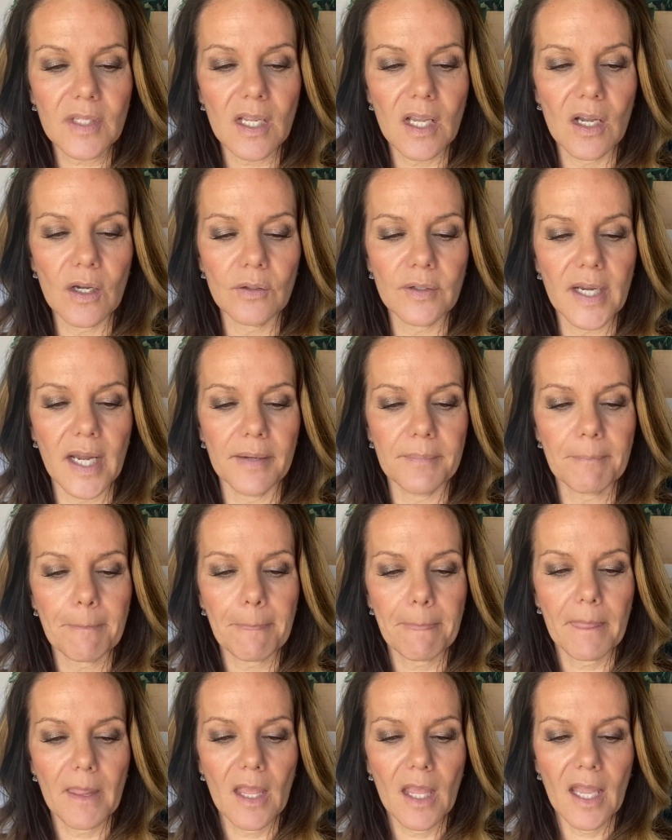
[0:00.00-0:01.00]
Okay.
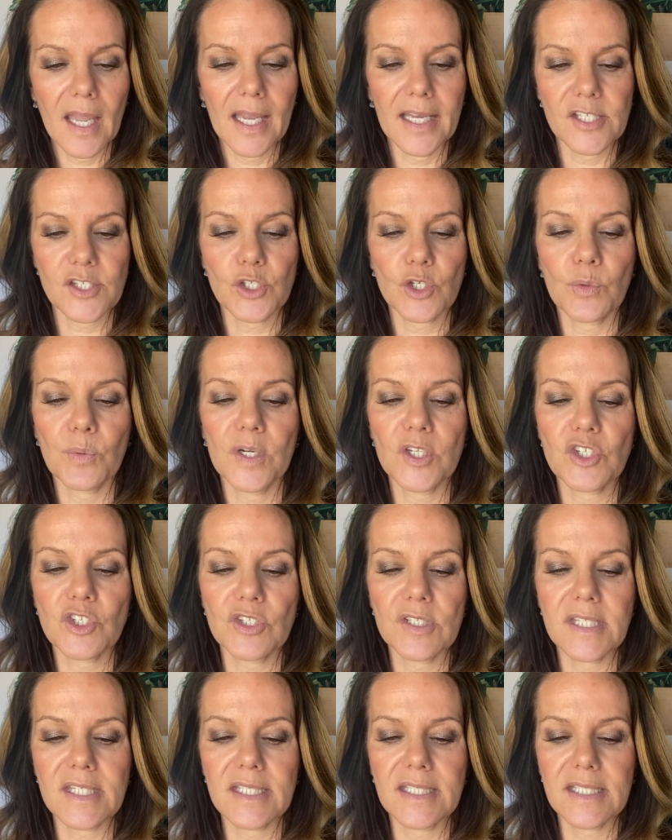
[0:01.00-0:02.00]
Answer
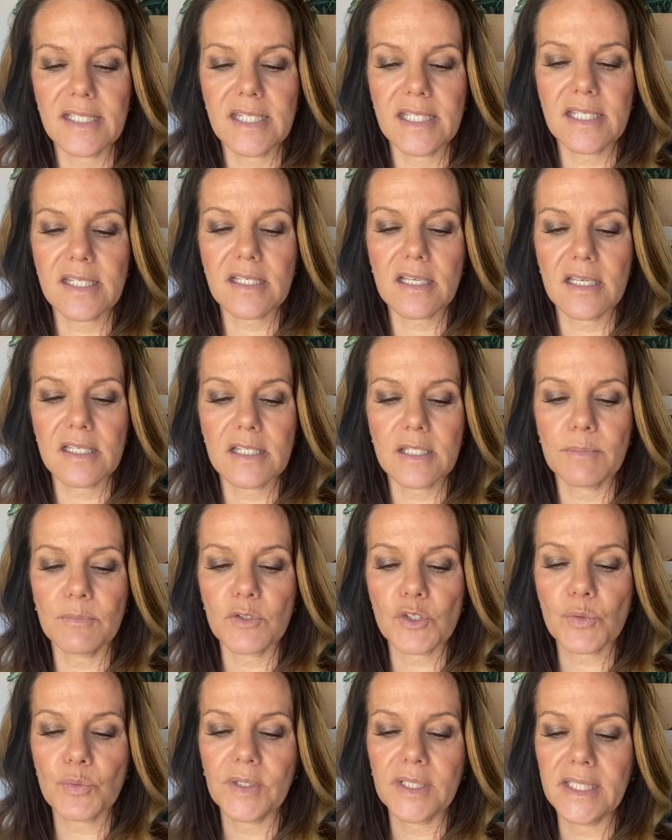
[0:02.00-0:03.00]
questions and assist
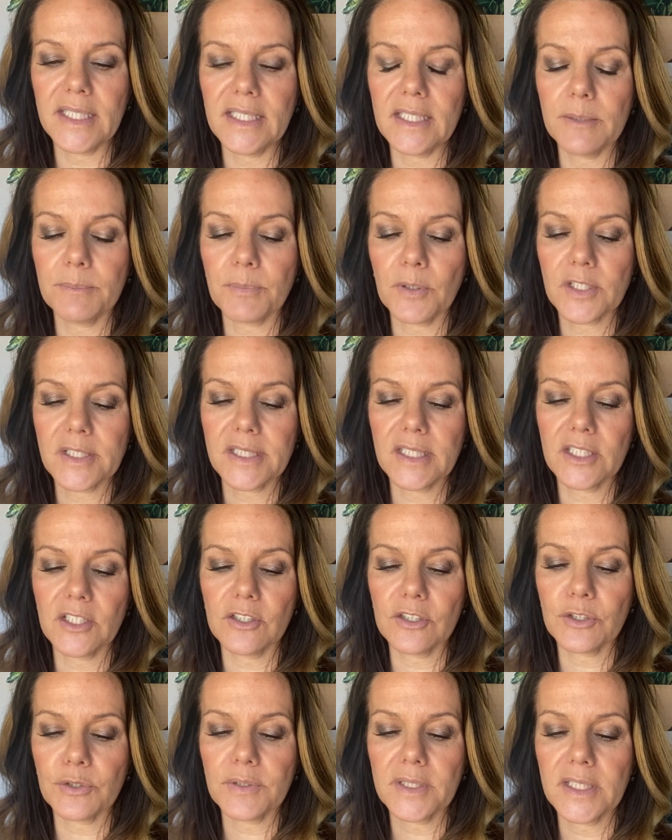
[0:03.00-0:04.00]
customers when needed,
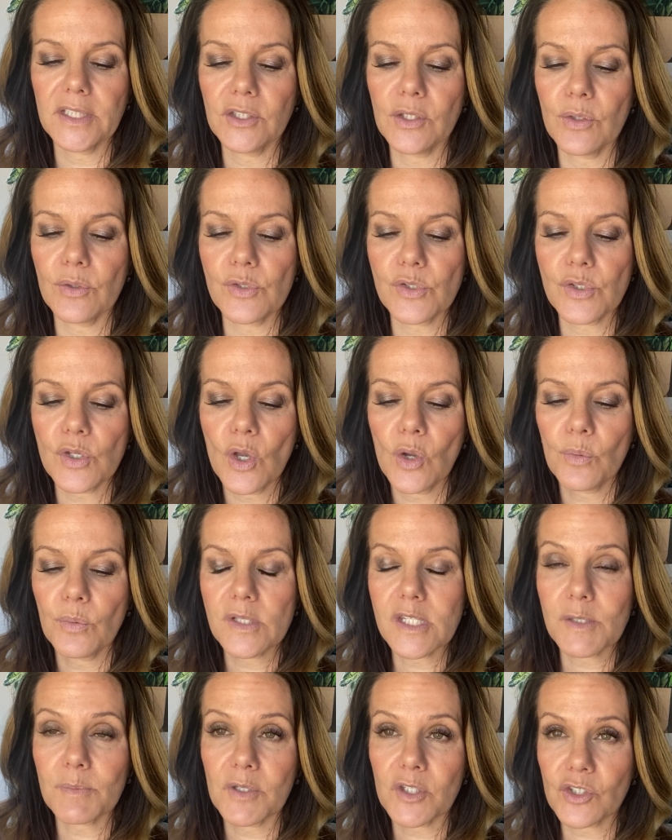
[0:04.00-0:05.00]
particularly those
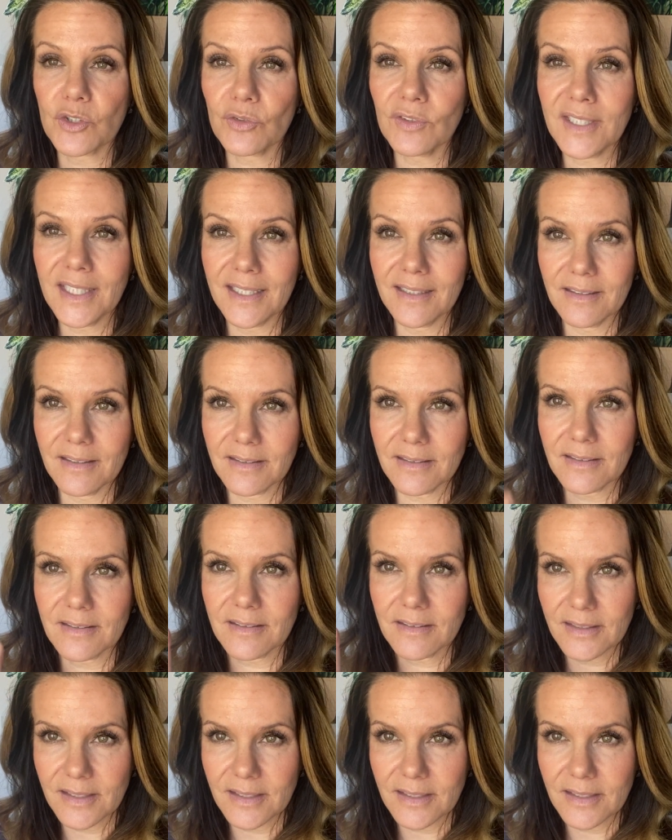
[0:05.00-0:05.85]
with special needs.